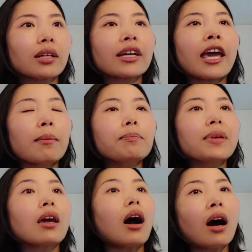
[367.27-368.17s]
can
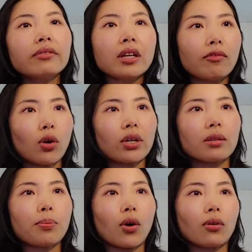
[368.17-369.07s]
be
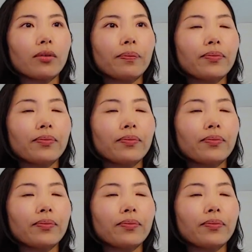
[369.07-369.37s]
unavoidable.